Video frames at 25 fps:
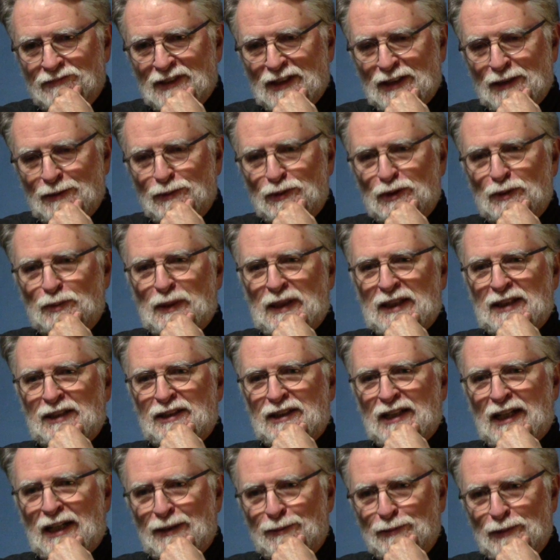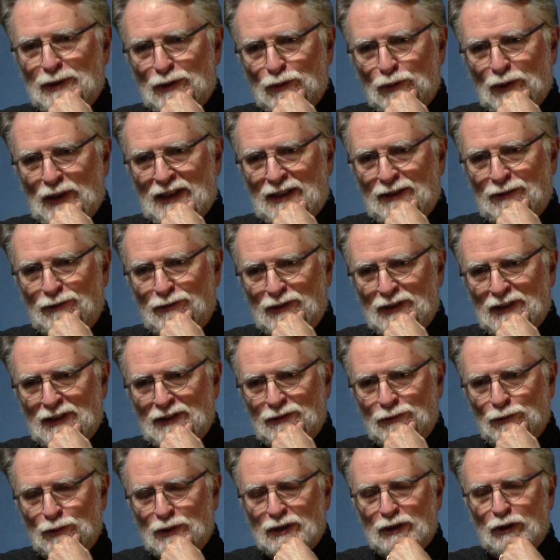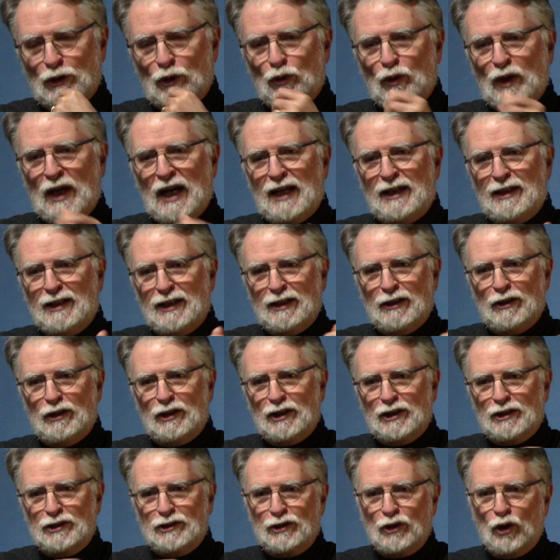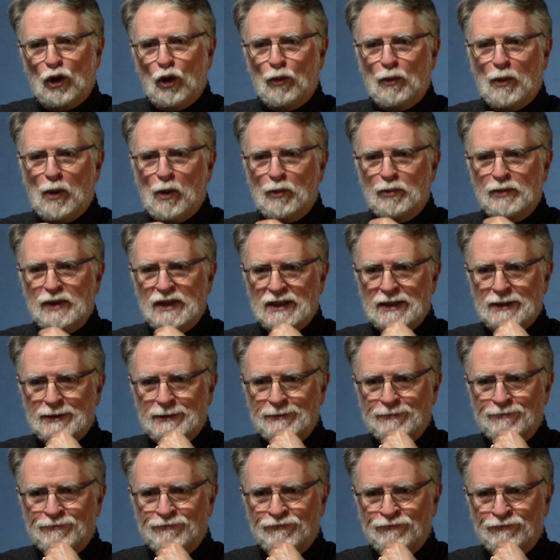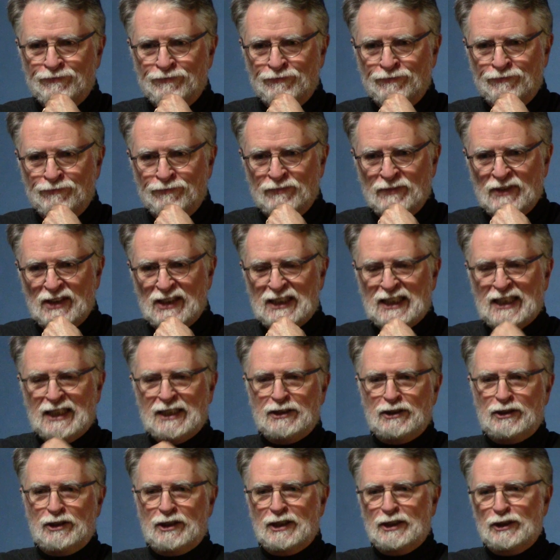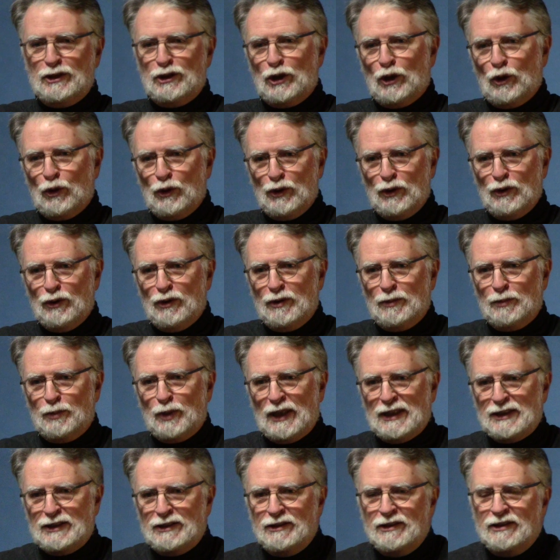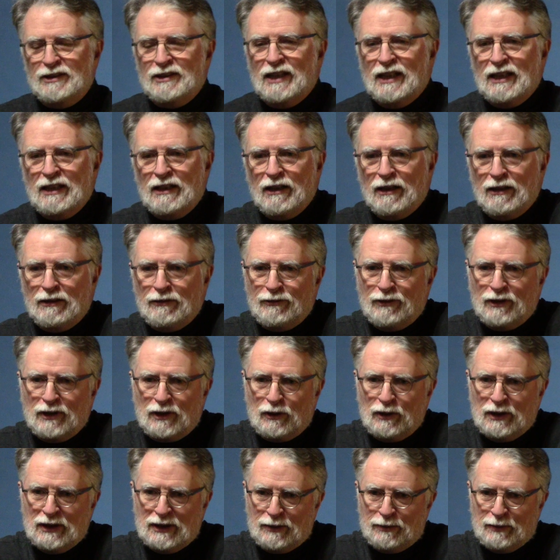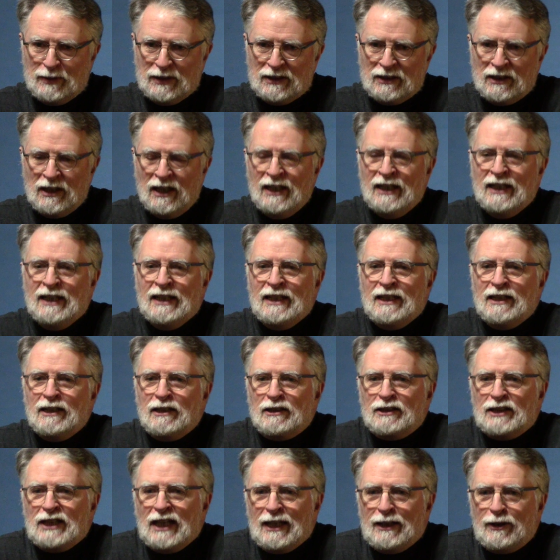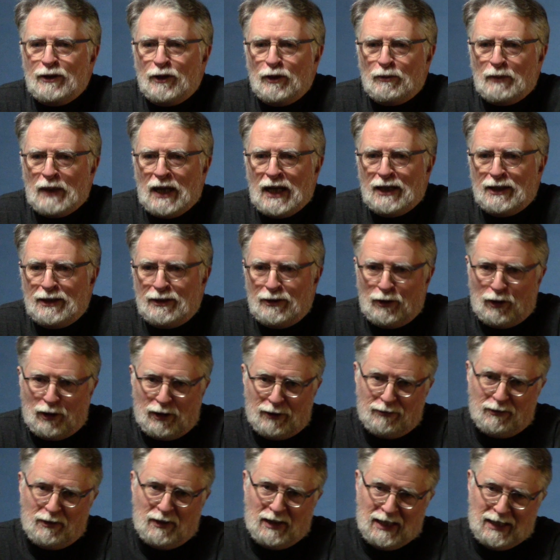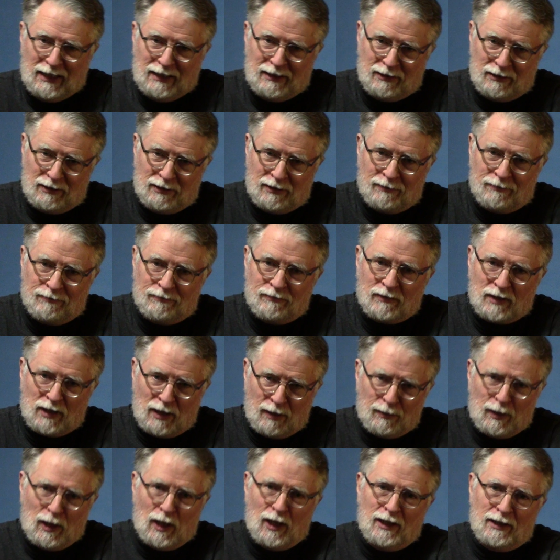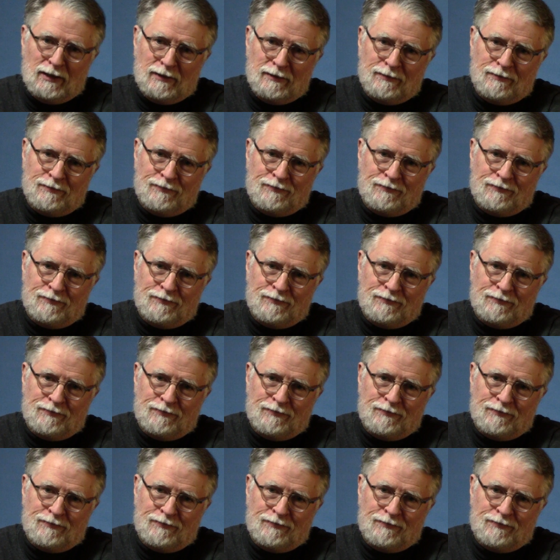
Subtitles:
Come spend time in Wakefield. We'll go riding on our snowmobile. The kids can show you the presents they got for Christmas. It'll take your mind off things. Come on.